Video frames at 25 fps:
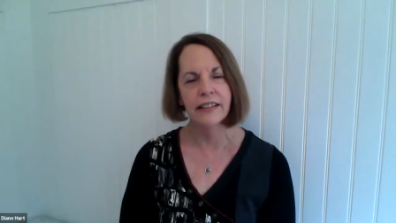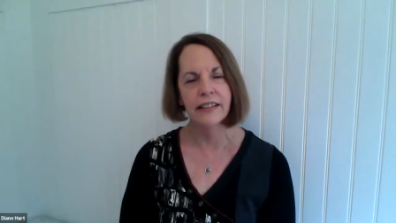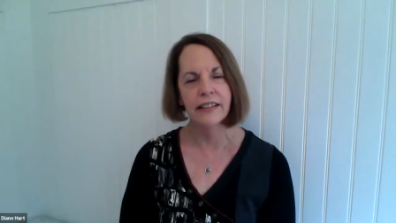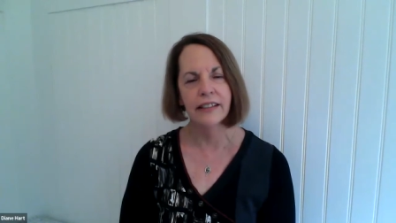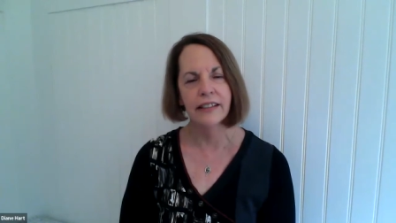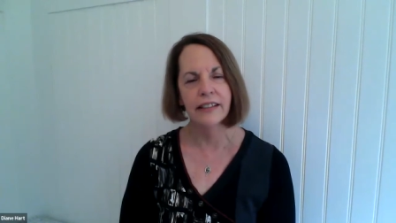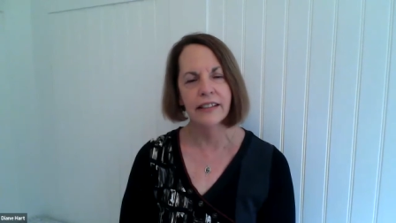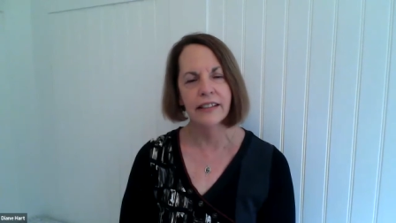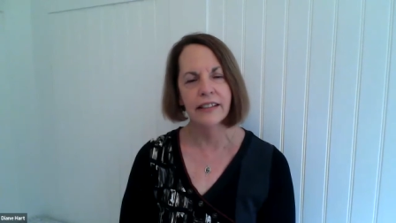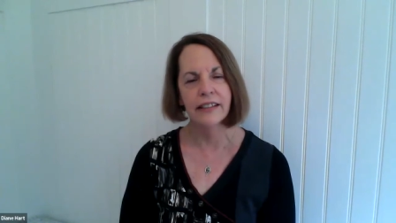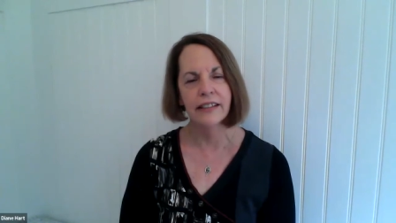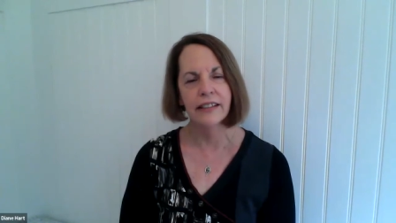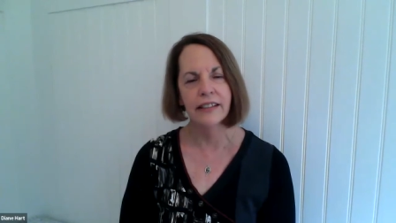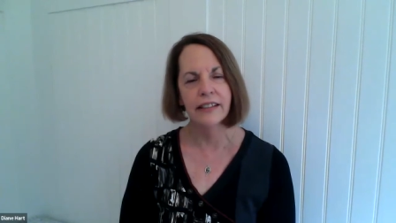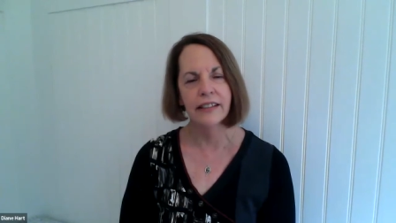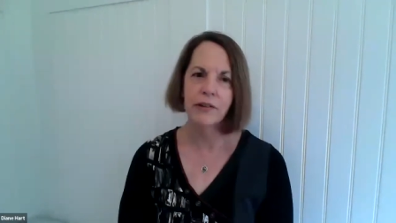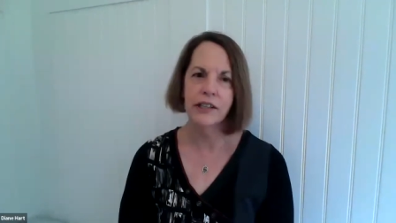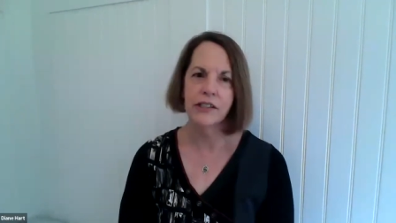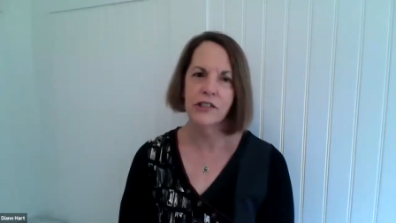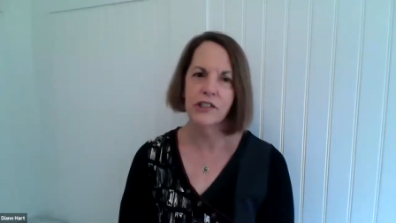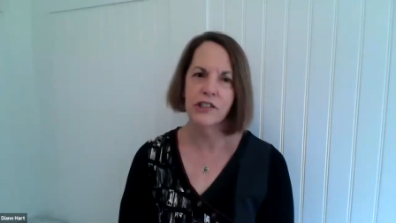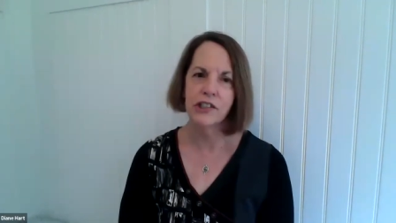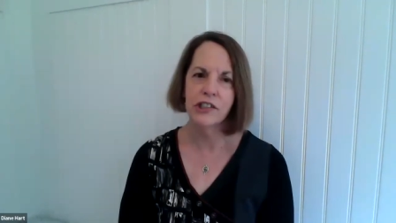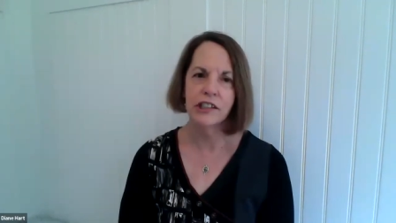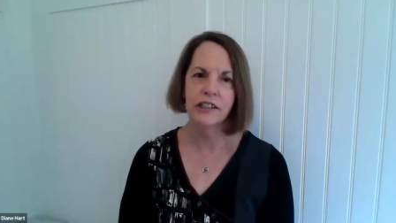if you have
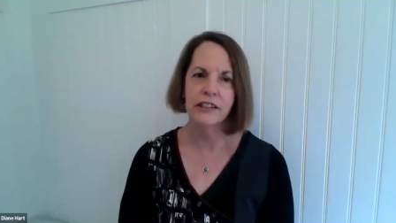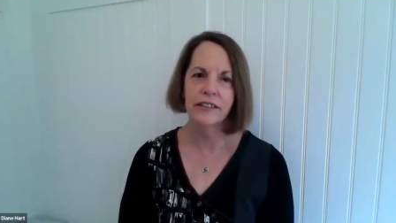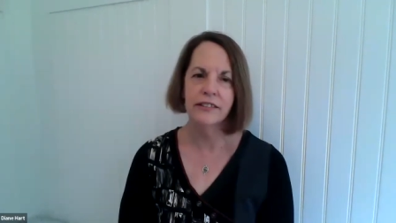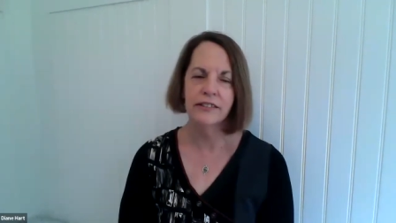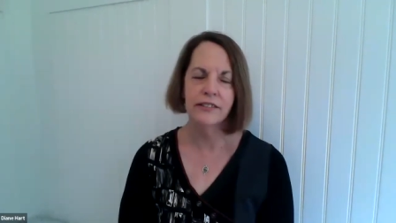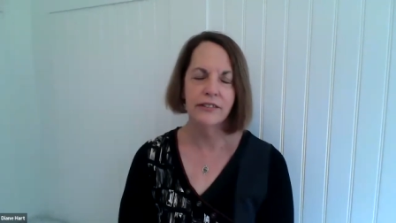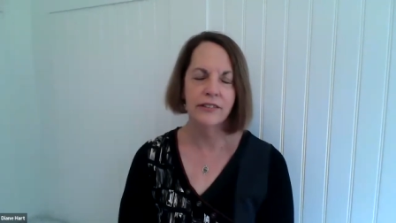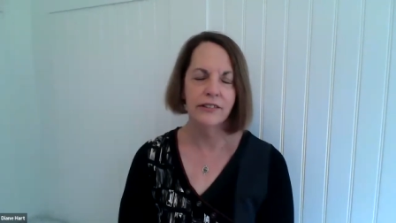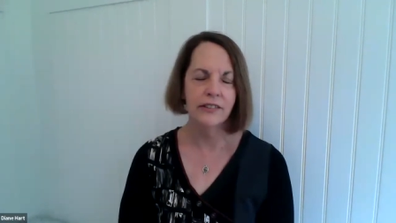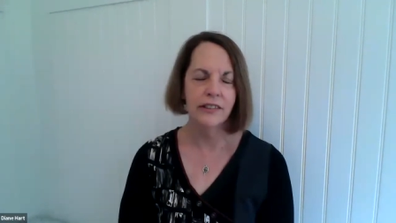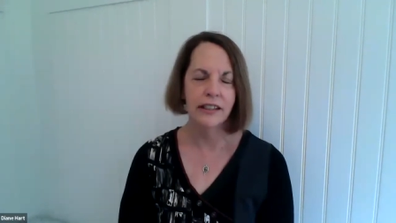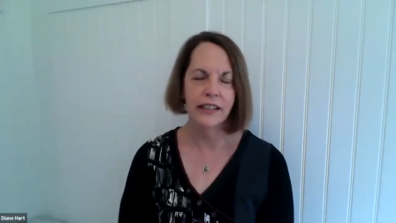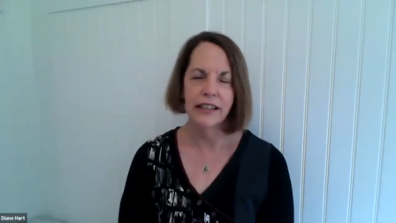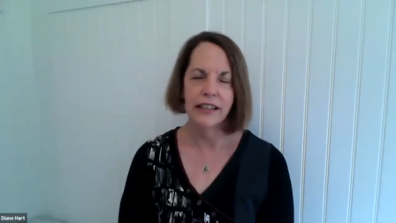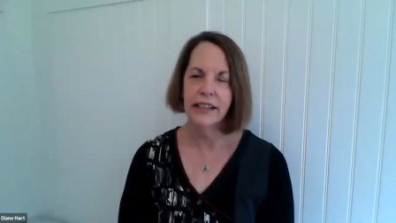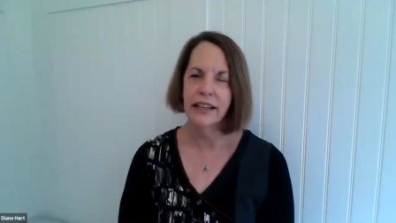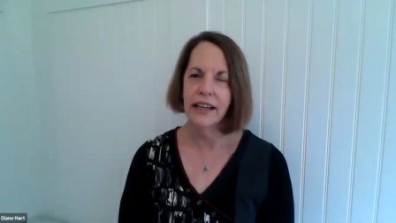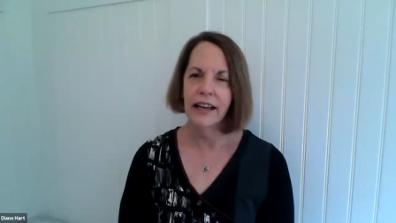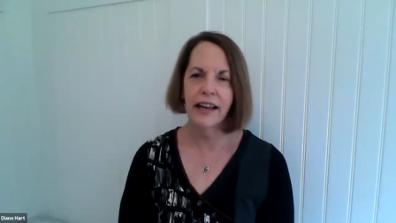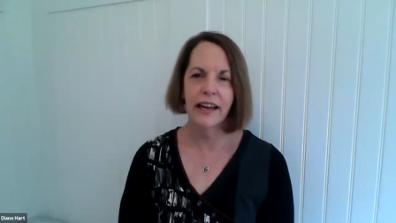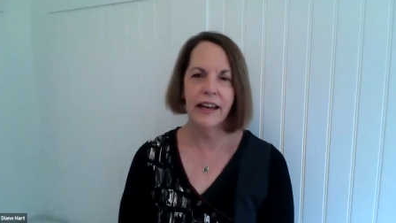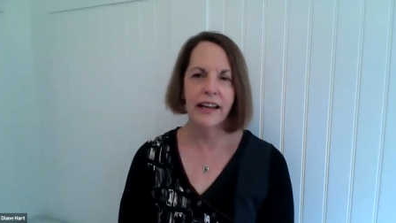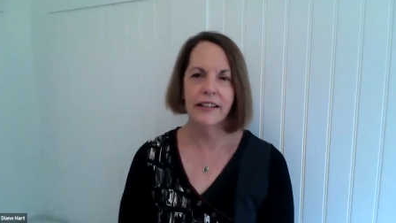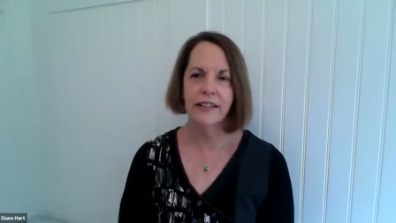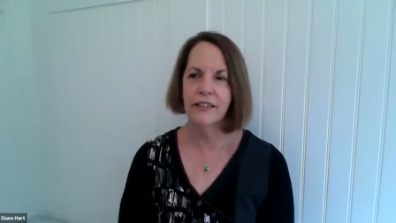questions
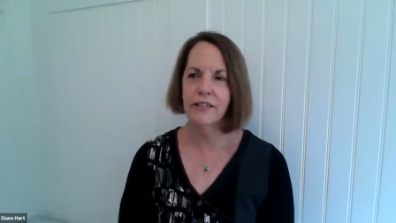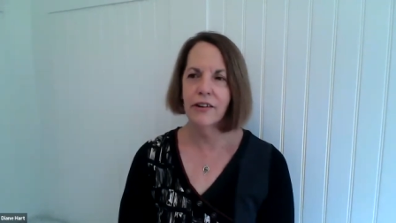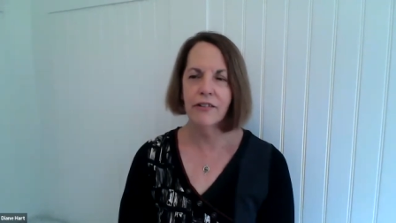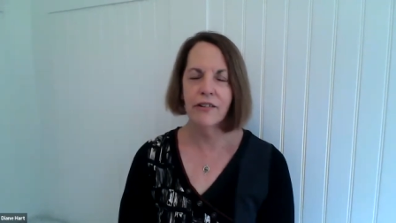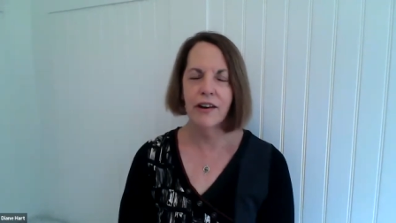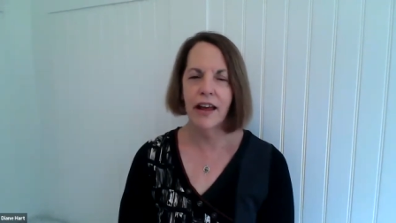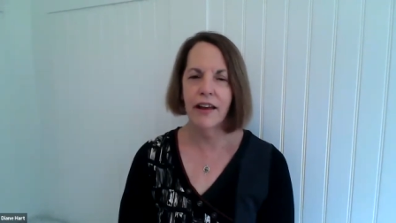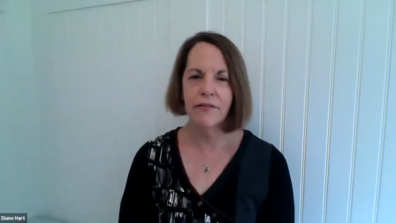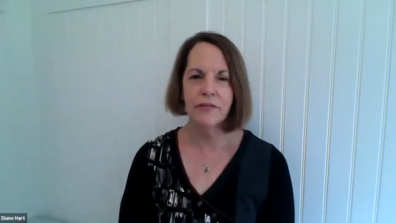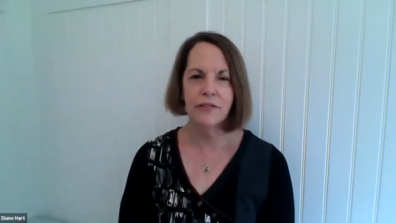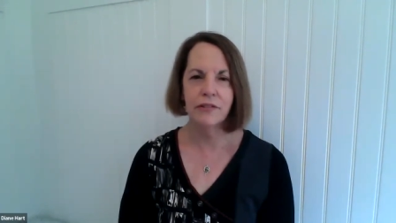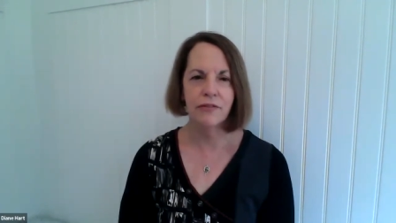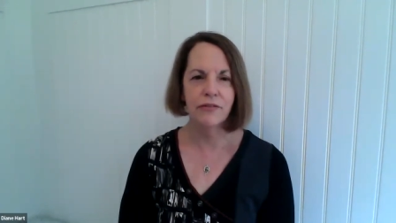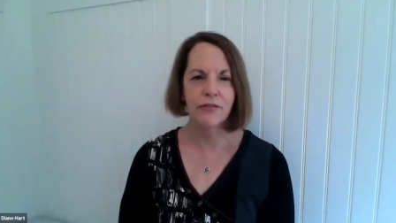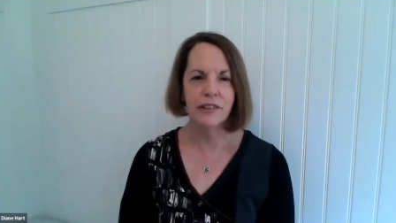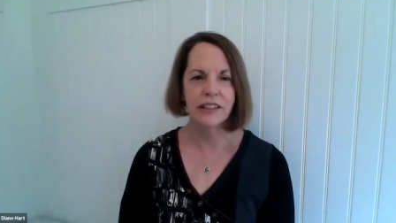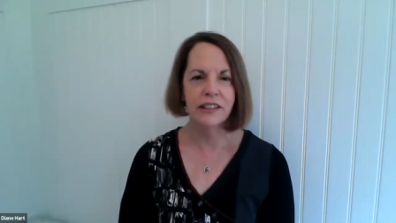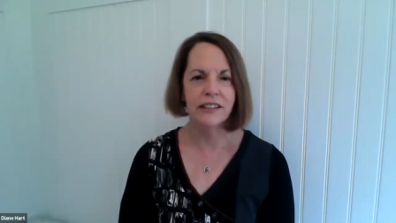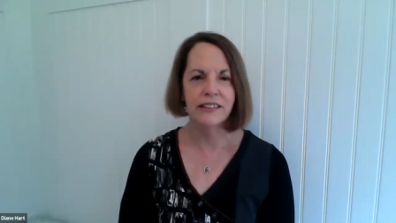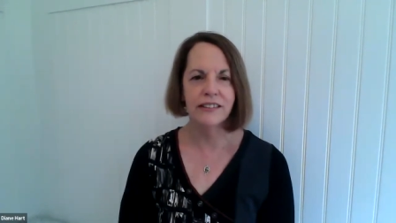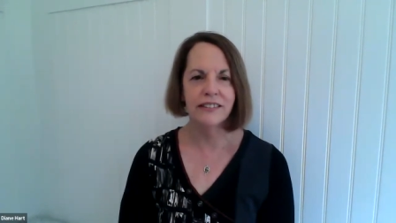and you don't have